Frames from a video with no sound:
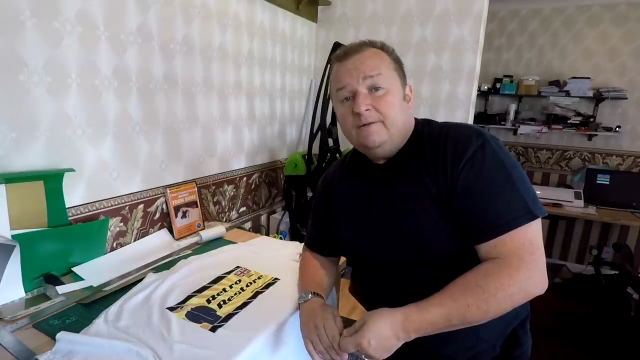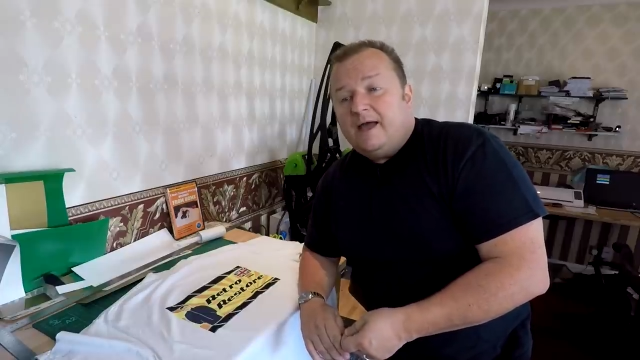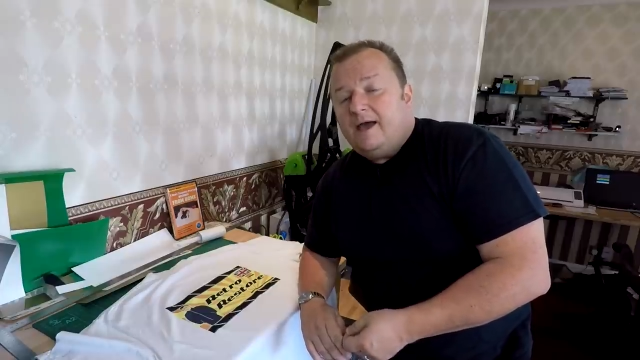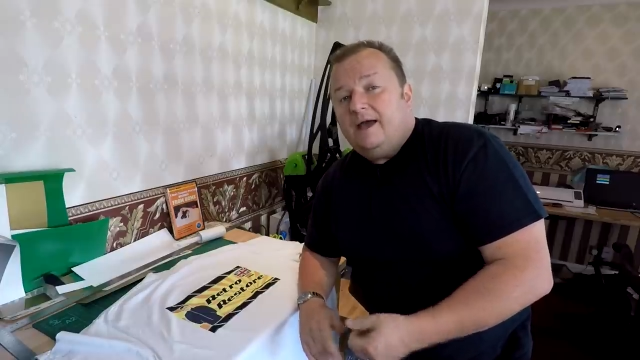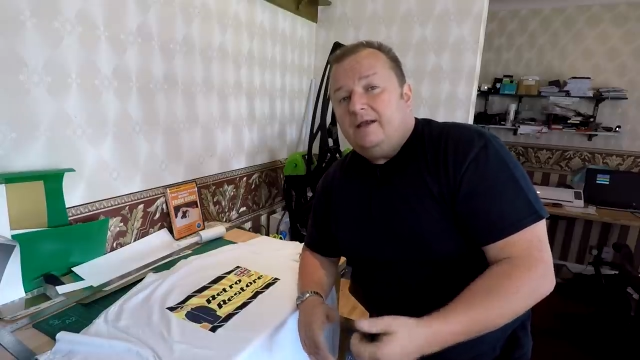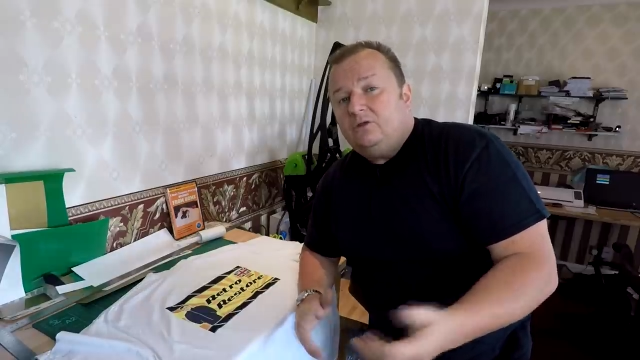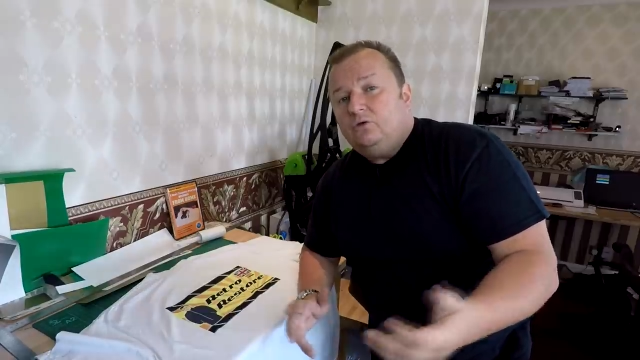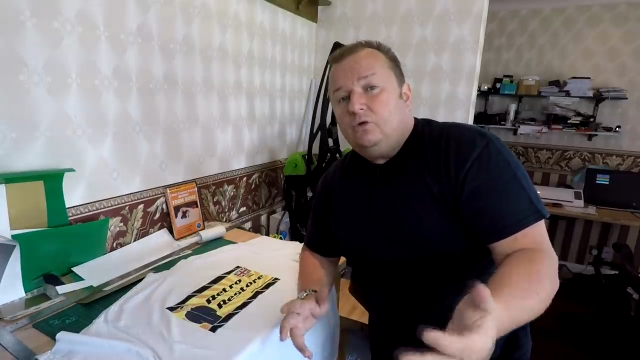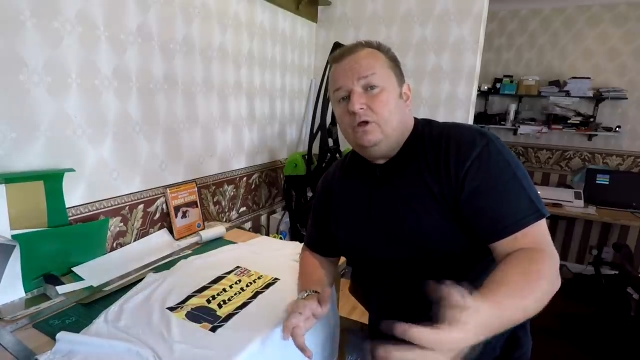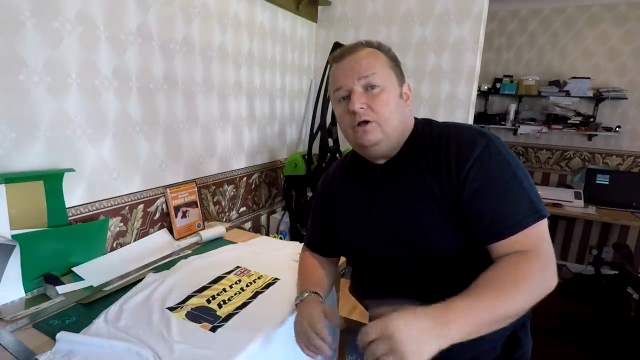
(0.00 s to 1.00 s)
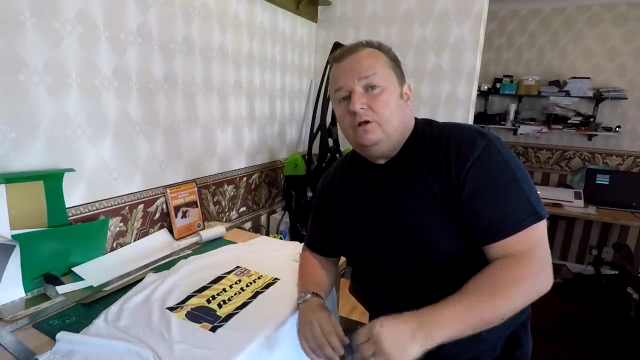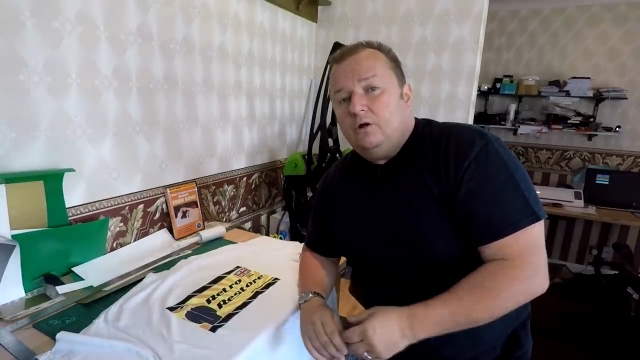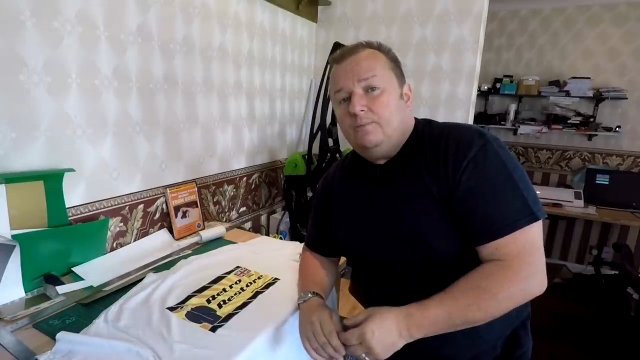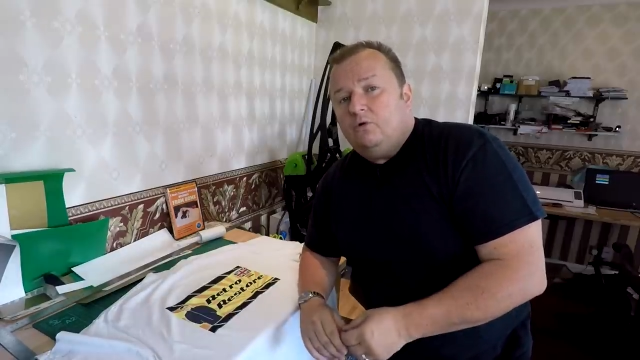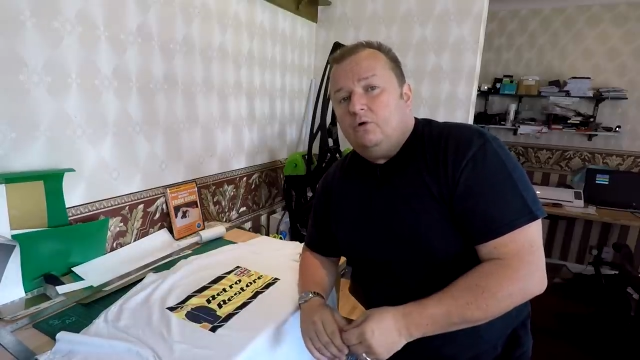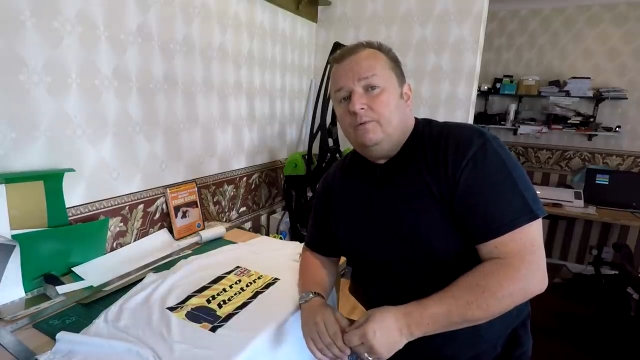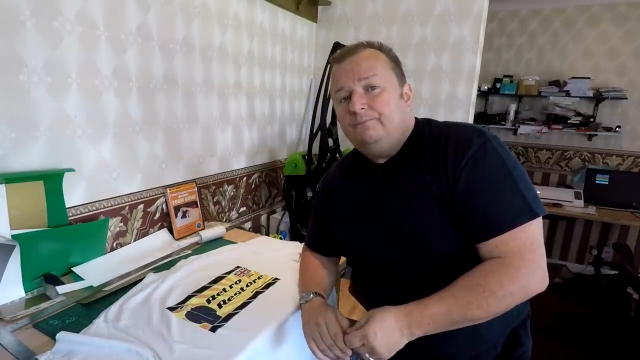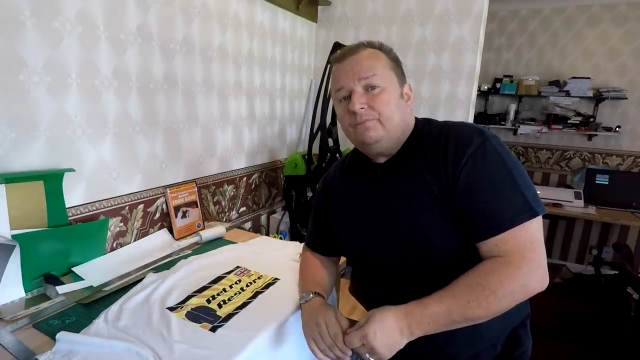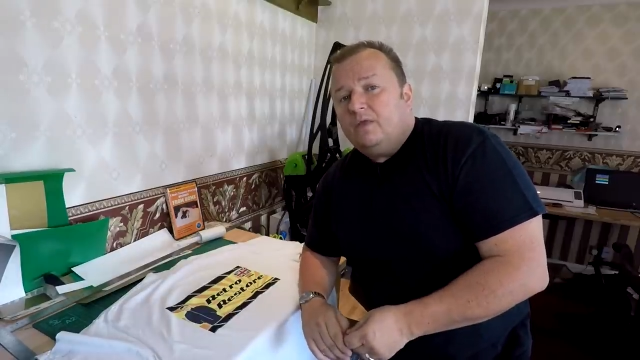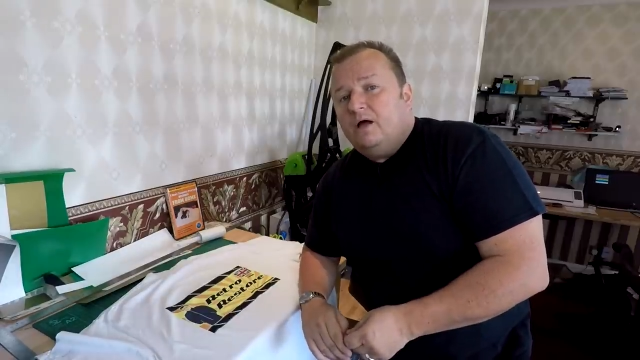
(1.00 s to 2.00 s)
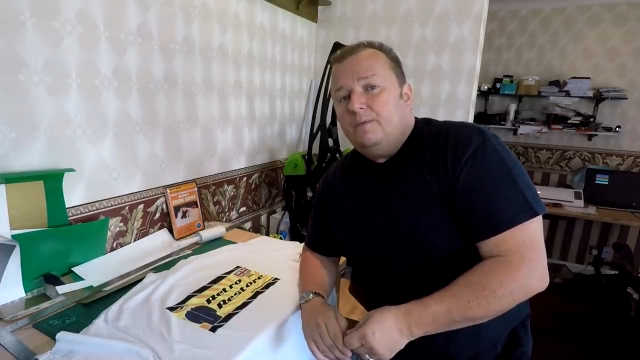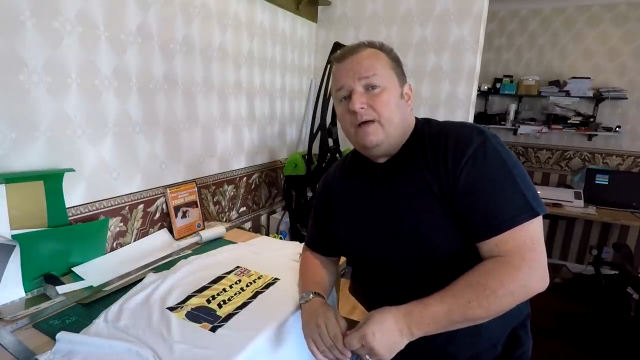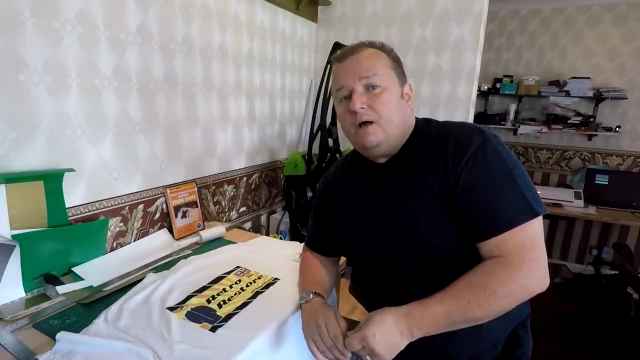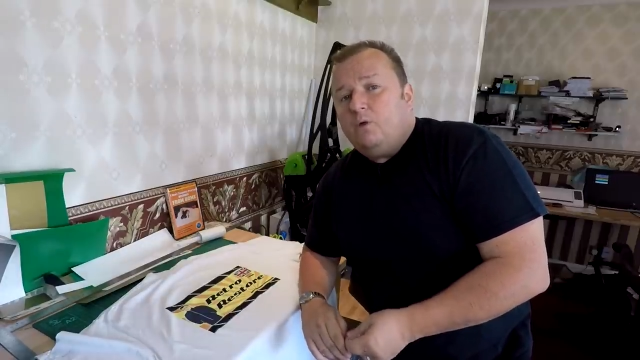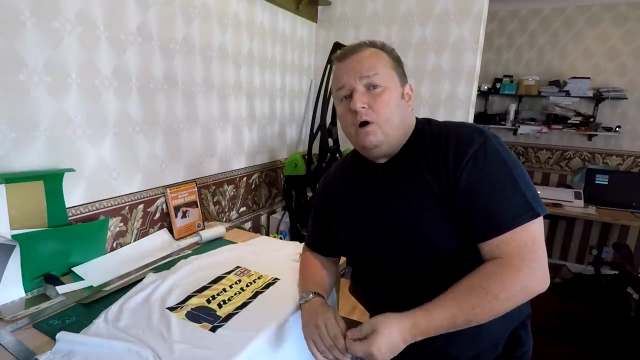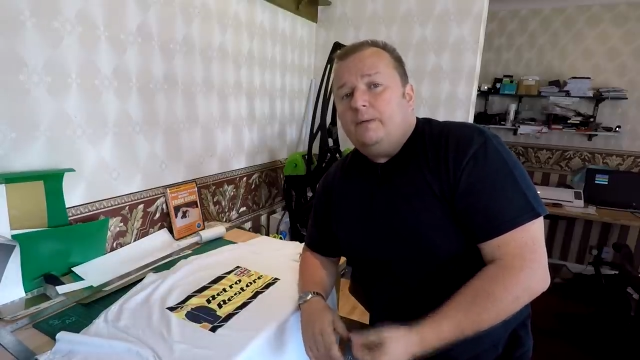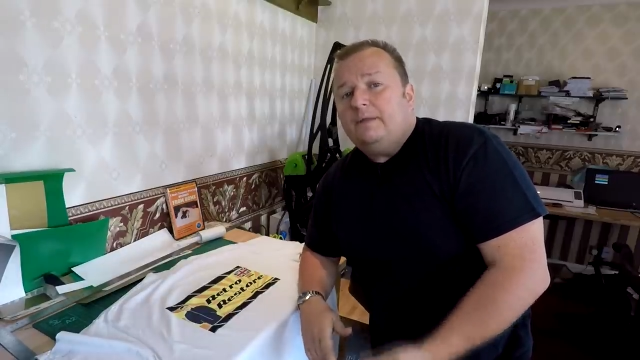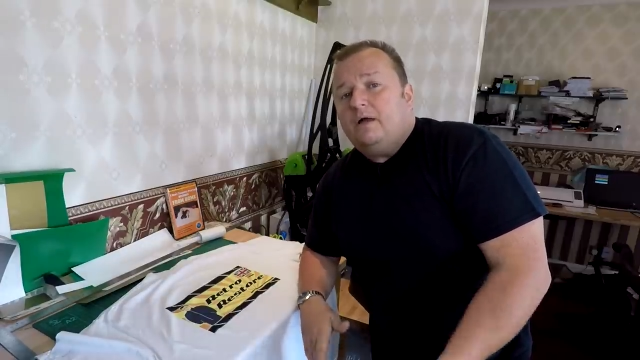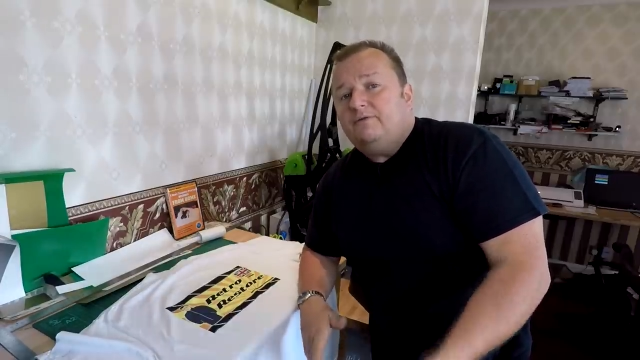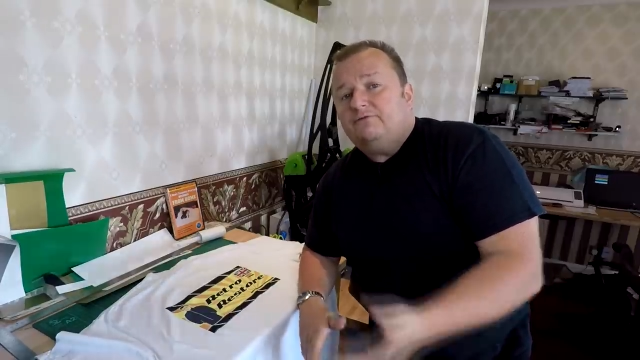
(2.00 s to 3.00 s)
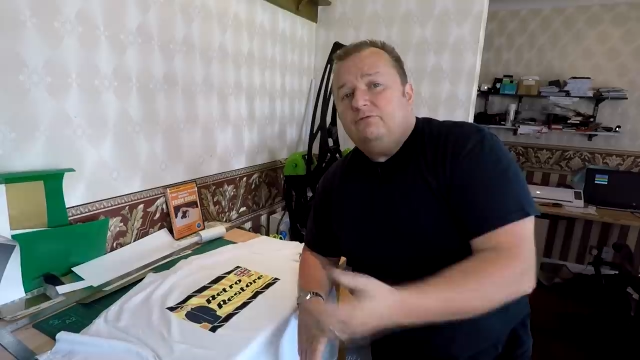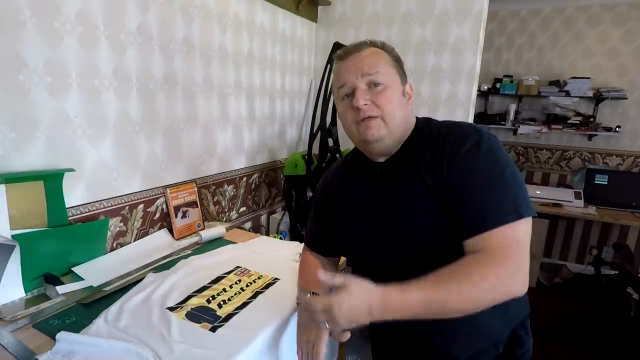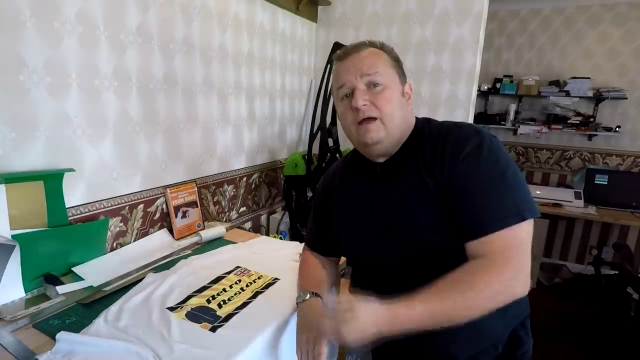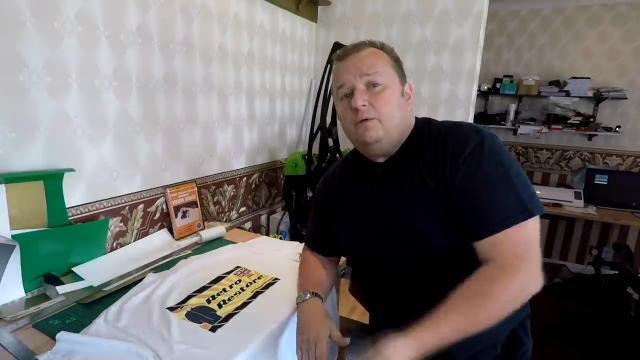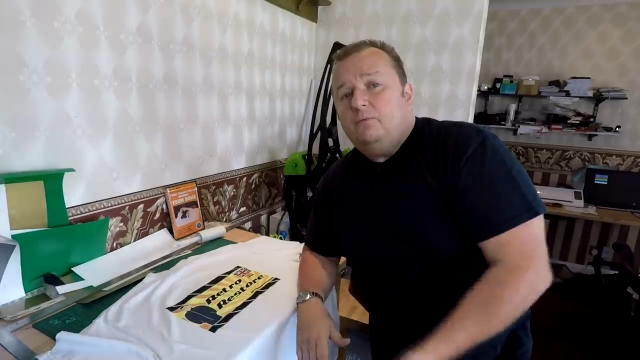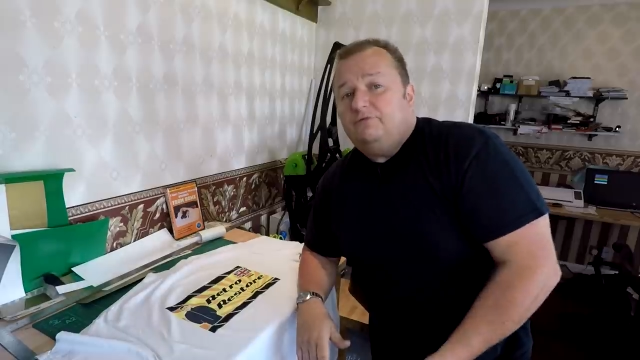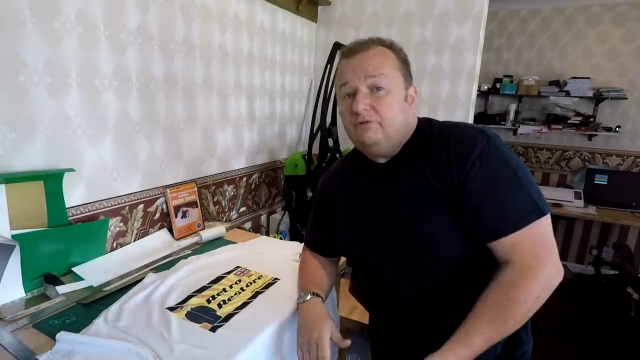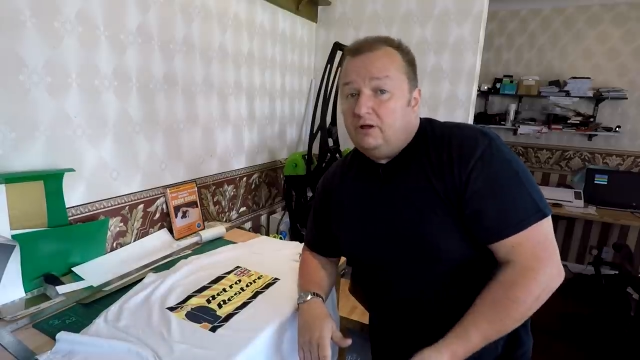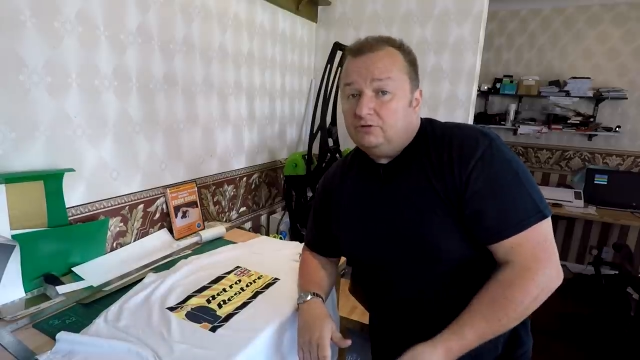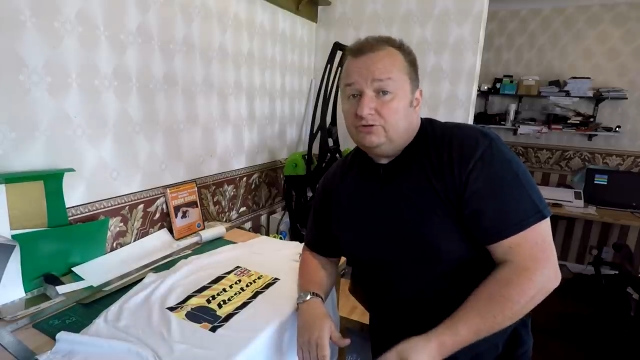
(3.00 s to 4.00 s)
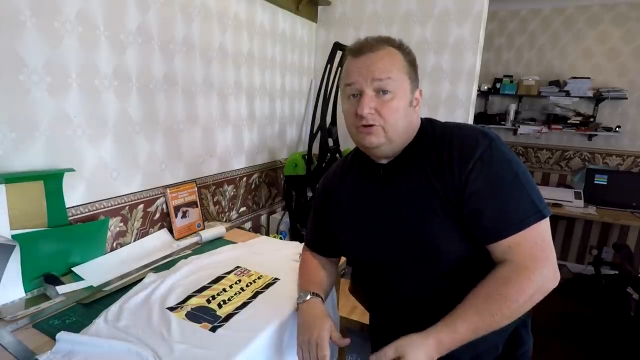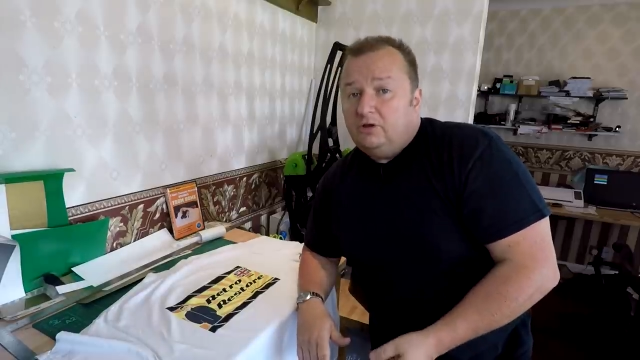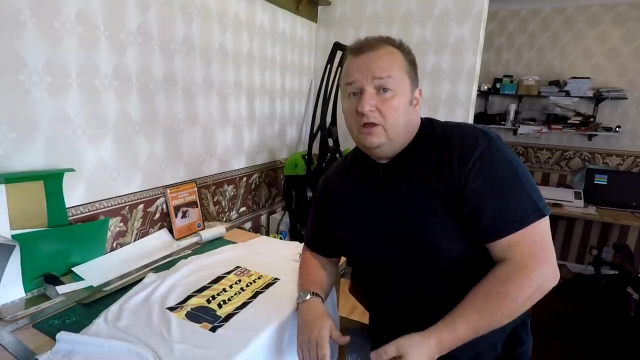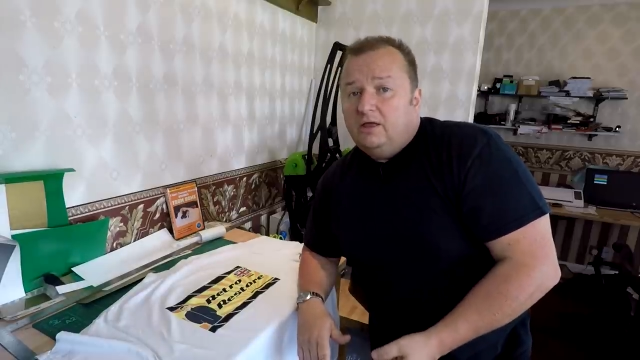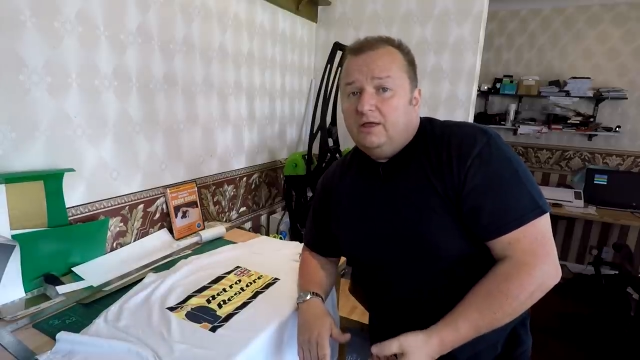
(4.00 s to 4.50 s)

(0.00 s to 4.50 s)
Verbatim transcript: And you'll learn a lot more about what I'm going through now with regards to